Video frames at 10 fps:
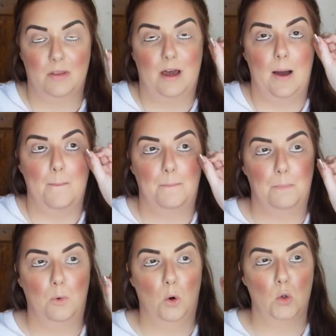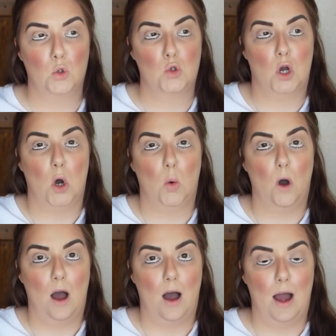that more doll
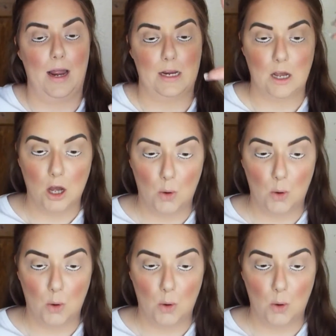eye,